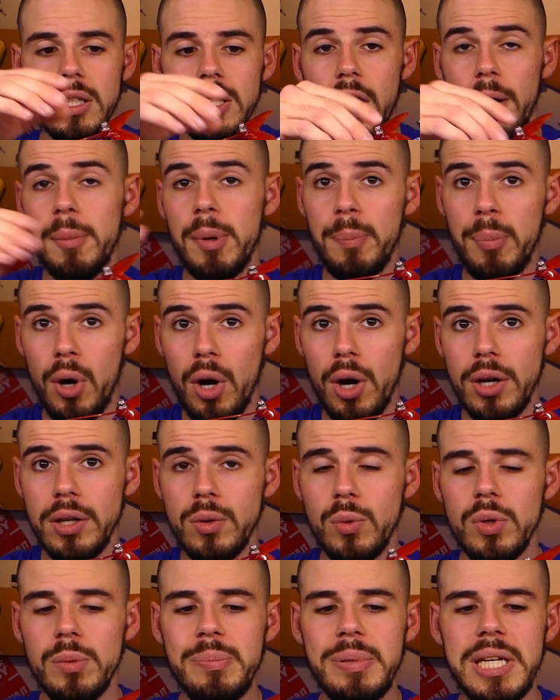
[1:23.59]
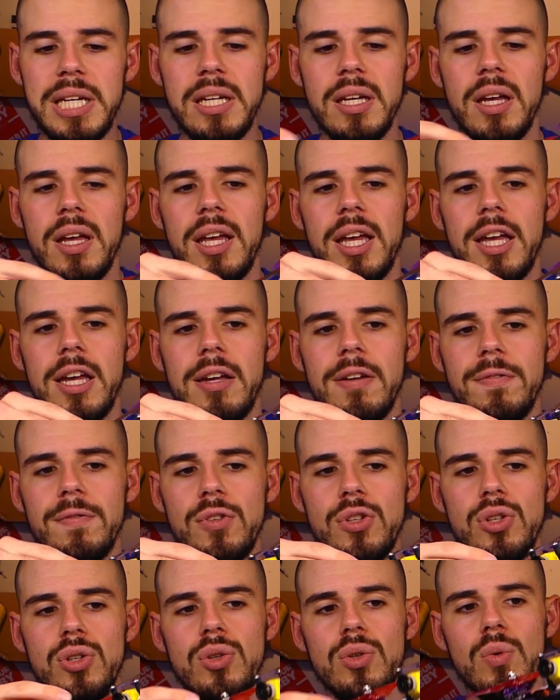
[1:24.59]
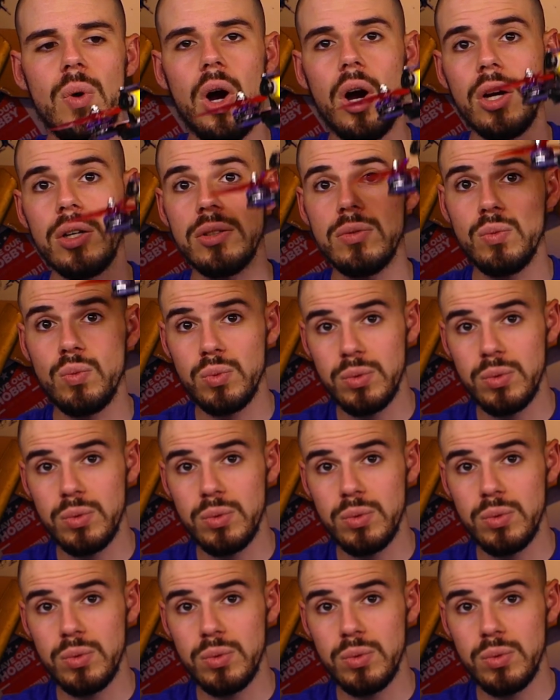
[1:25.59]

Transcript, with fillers: come apart would be if you are